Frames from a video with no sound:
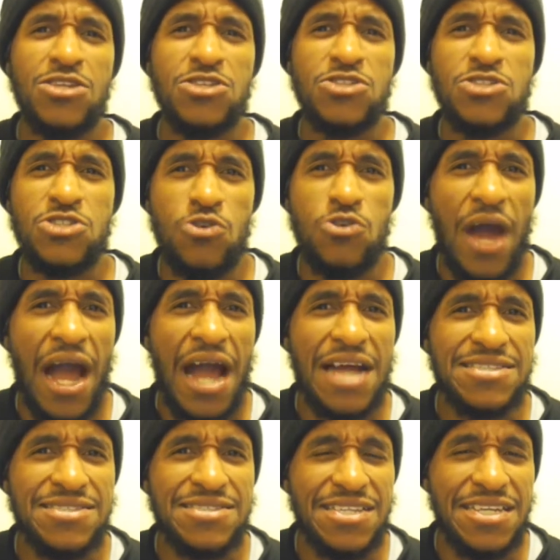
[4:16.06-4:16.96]
Do
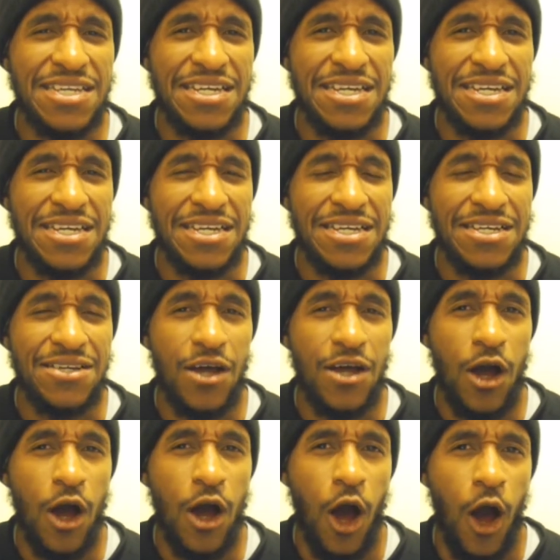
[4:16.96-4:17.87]
I see
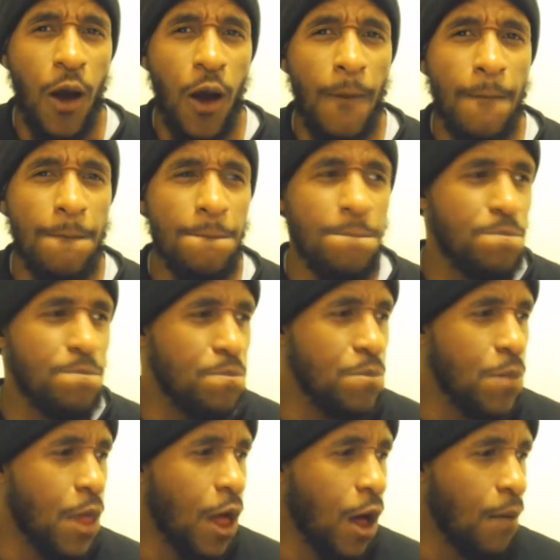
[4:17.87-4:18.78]
a
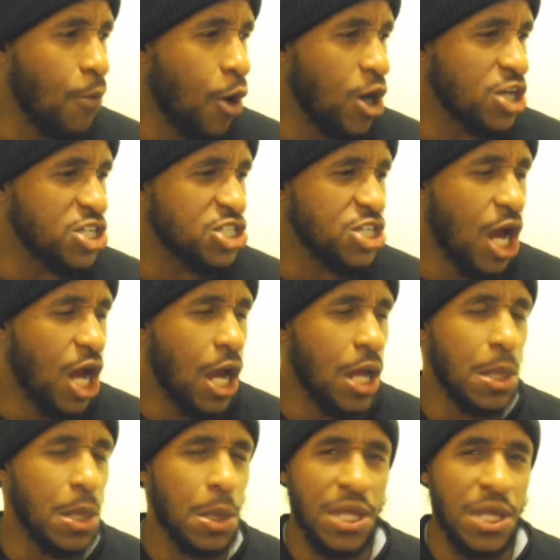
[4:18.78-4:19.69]

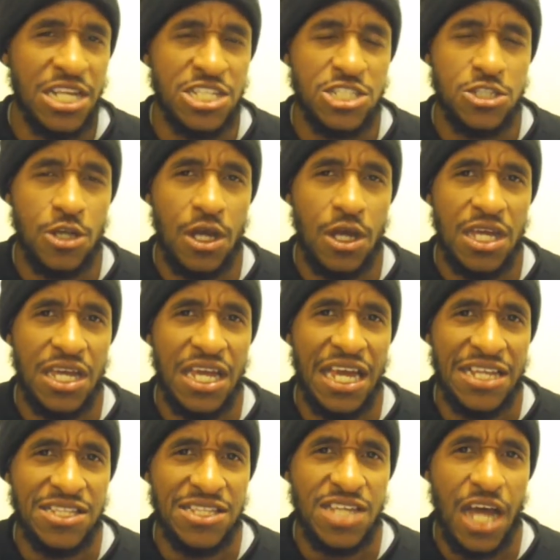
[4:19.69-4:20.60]
Marshawn Lynch
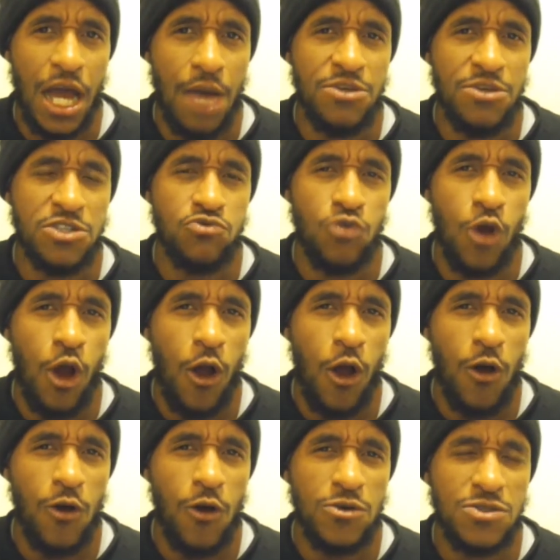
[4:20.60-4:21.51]
and Thomas
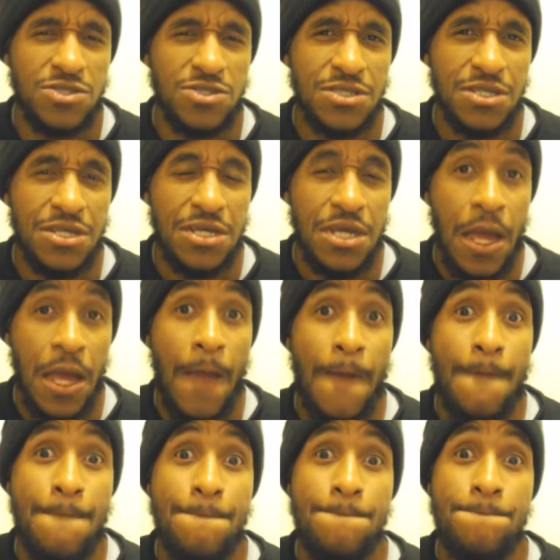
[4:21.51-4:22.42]
Rawls?
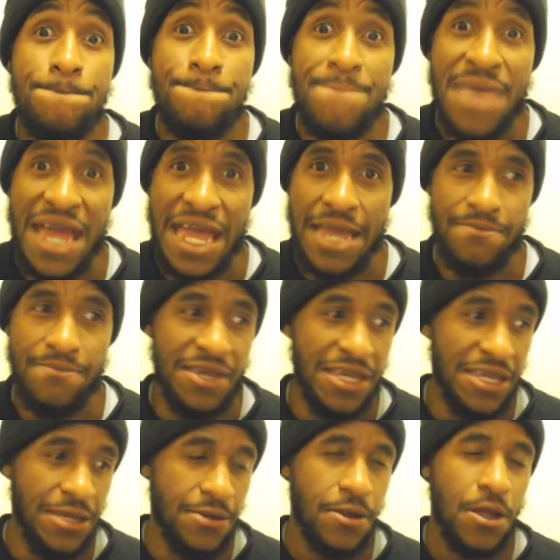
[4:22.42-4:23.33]

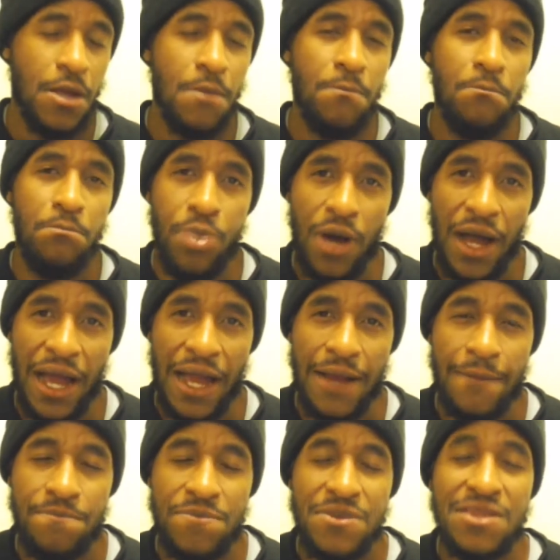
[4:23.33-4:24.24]
Maybe. But
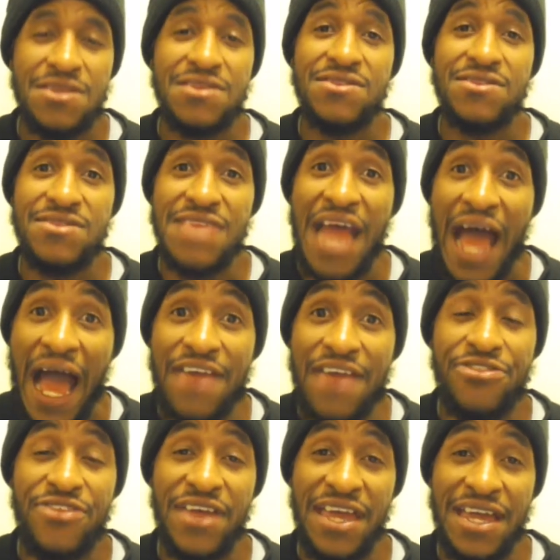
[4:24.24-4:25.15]
I
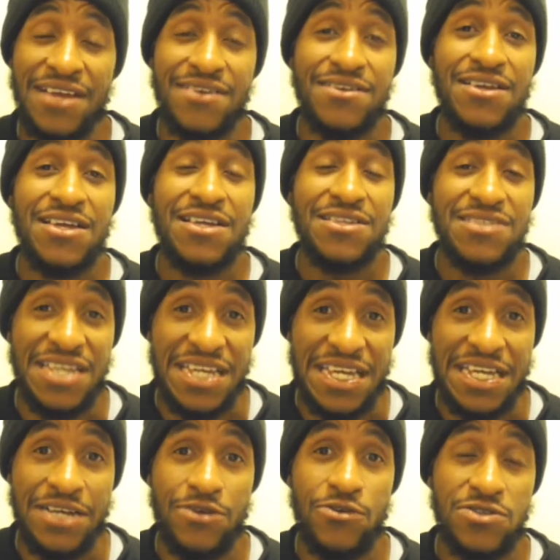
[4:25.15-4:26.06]
think the
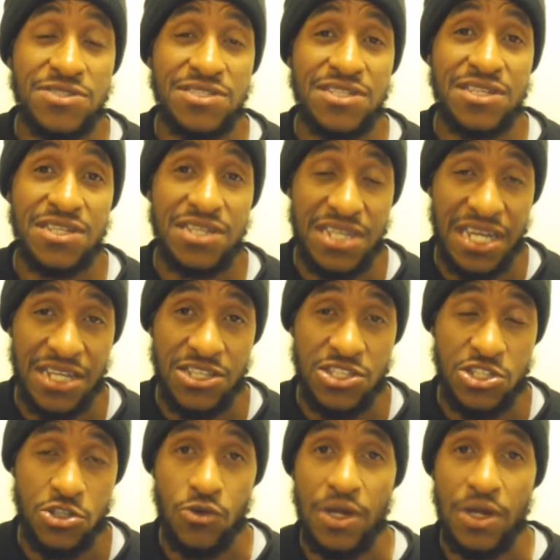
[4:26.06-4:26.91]
Eagles can do